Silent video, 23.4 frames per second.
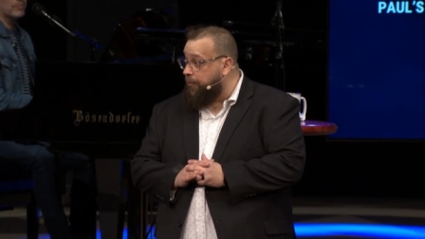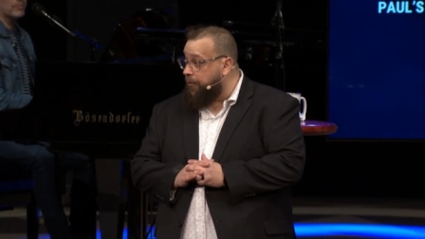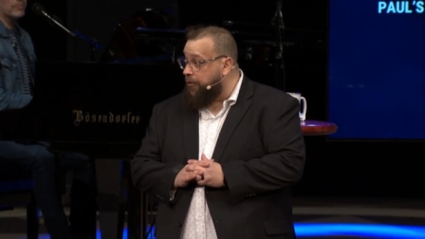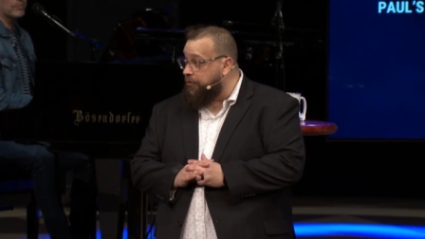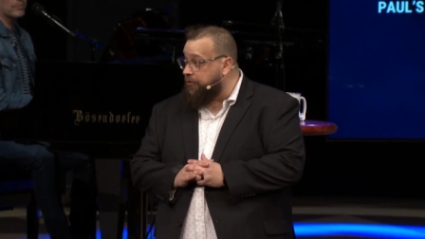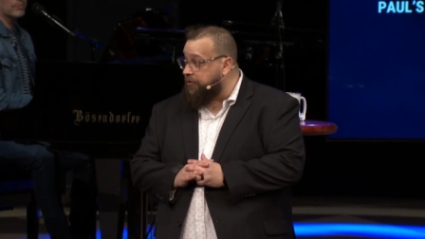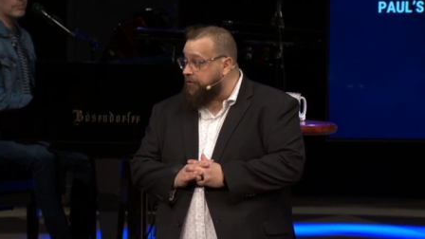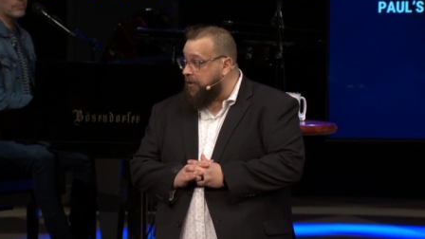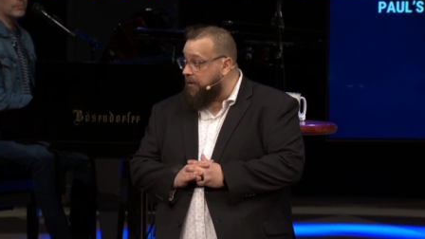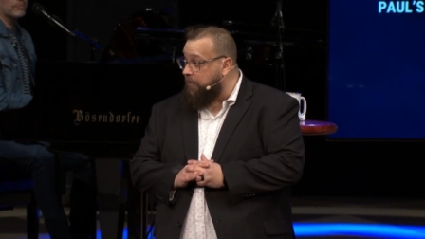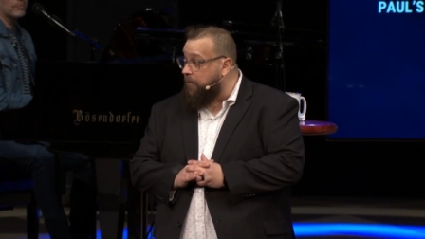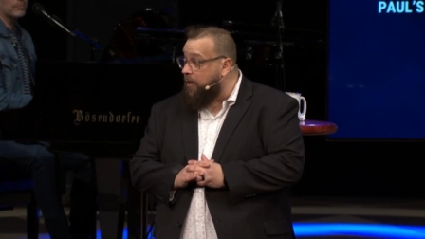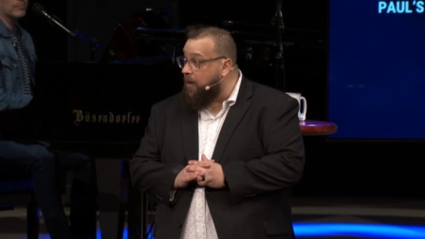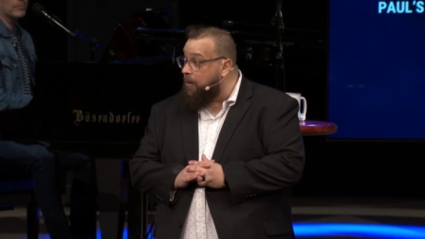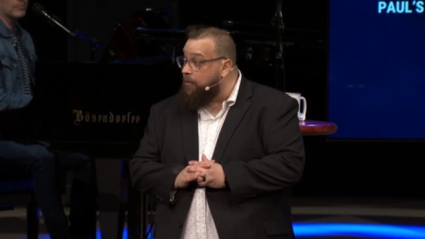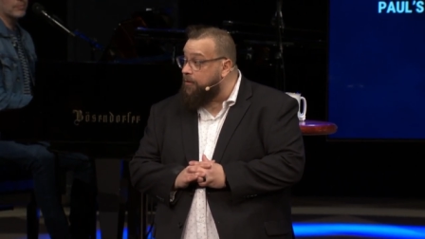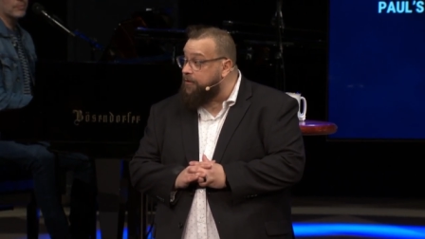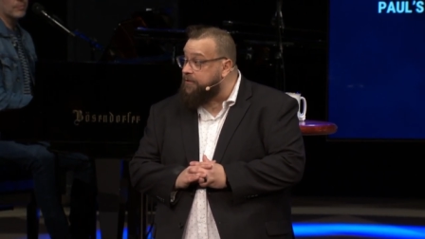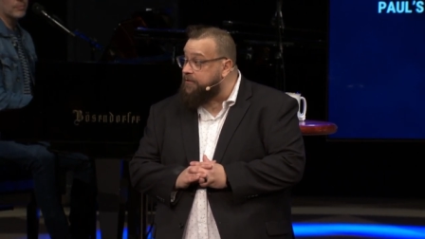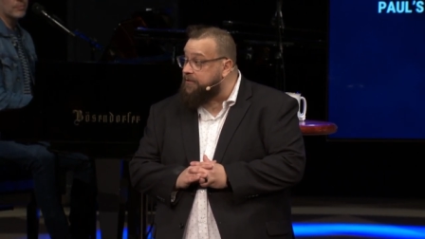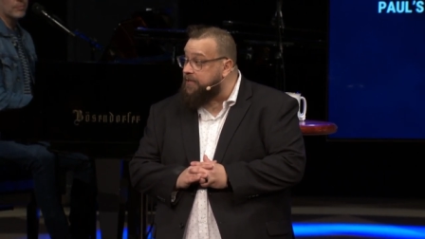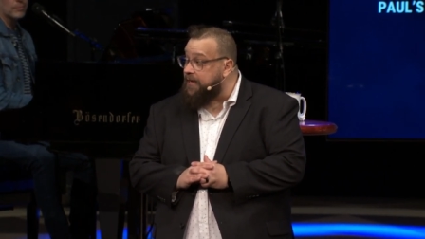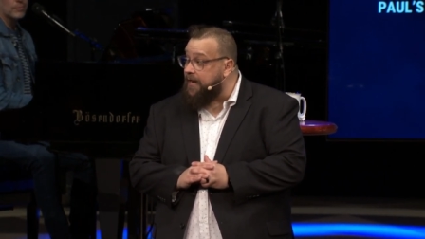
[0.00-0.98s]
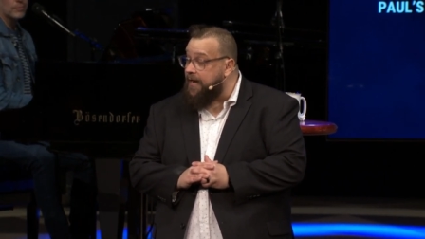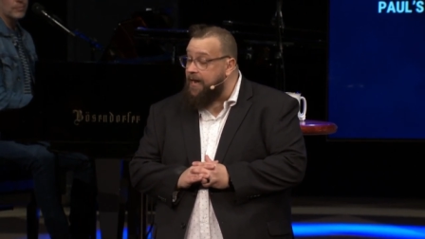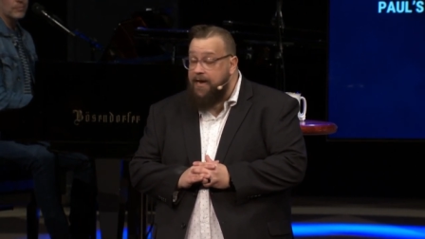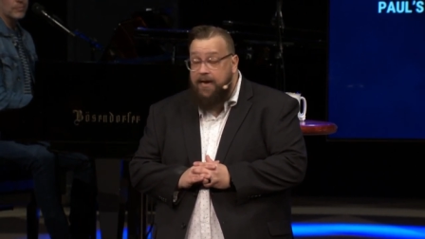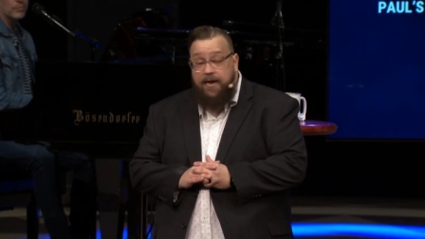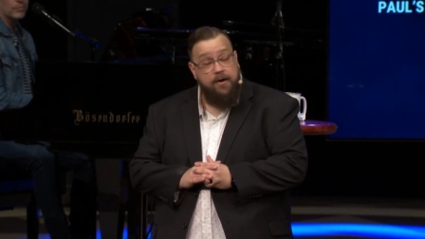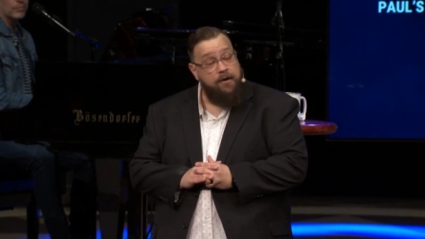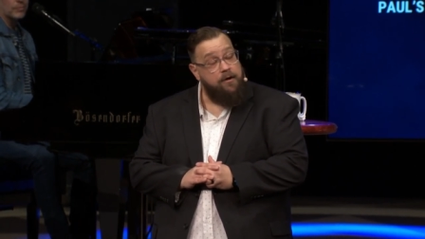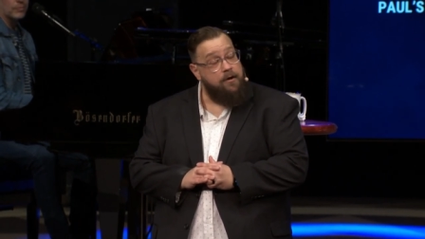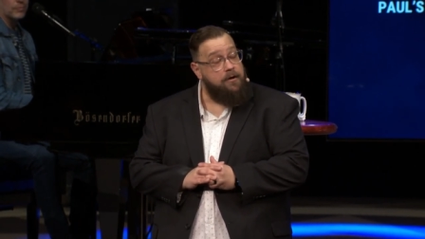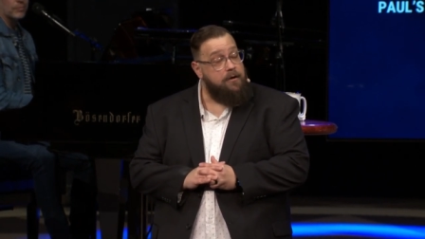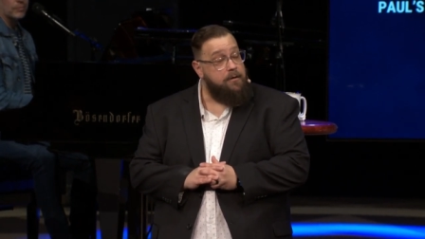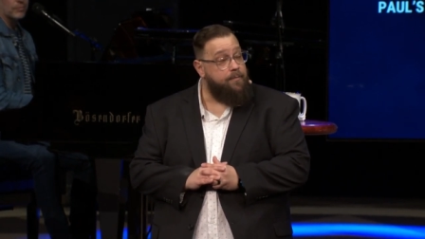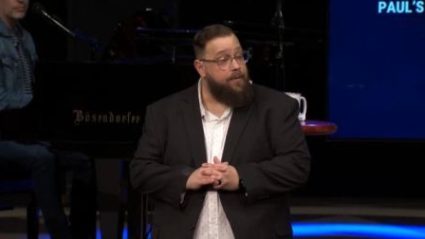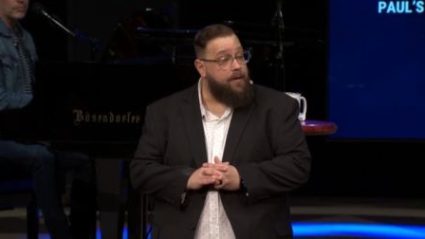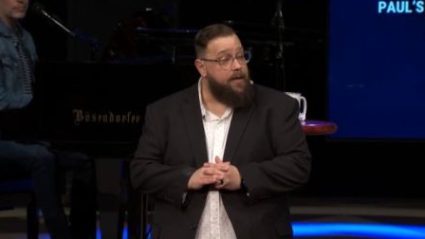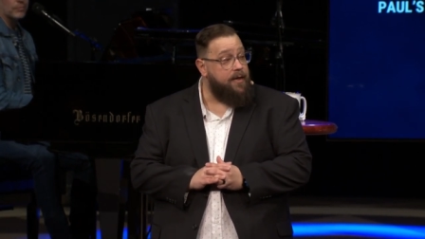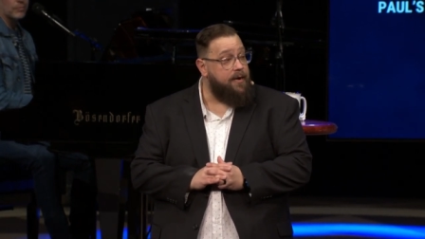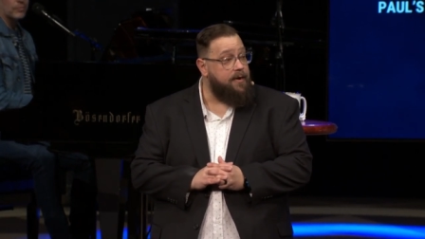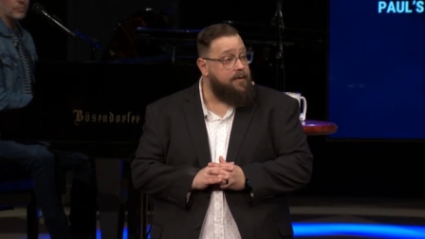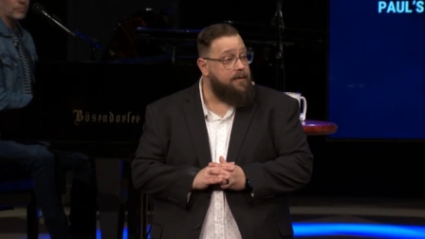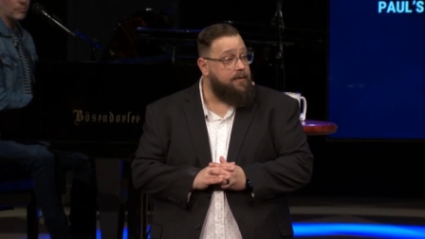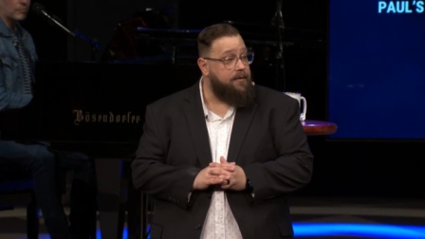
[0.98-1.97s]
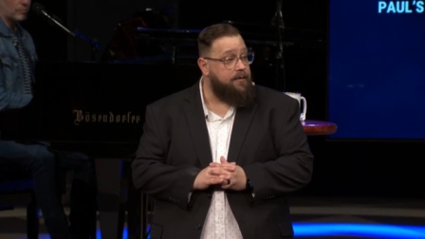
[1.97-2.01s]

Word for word: burst our bubbles today here, but